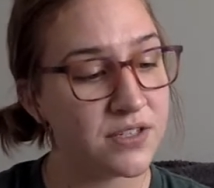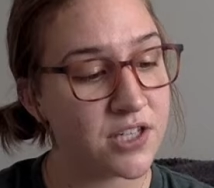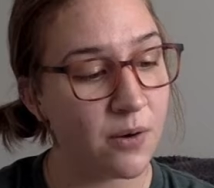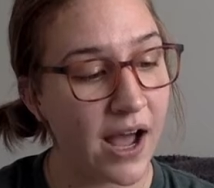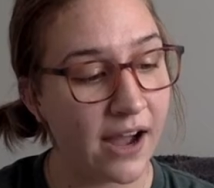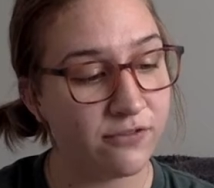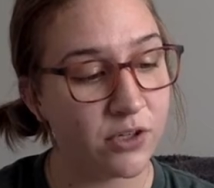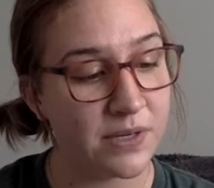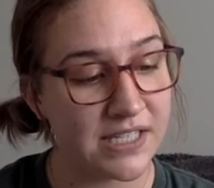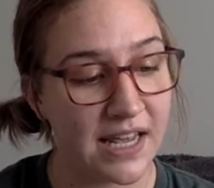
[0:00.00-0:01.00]
so
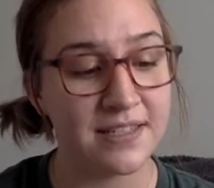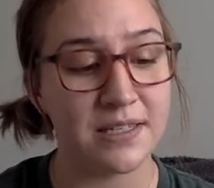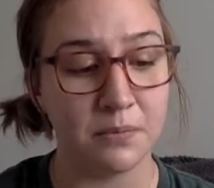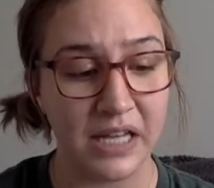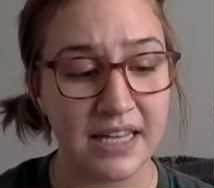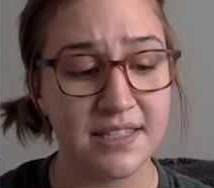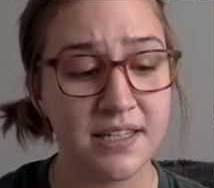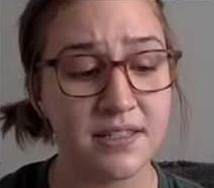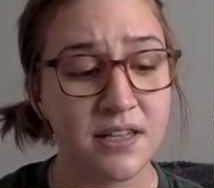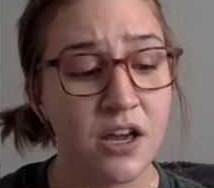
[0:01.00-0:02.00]
after we take some
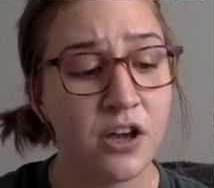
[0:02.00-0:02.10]
lessons,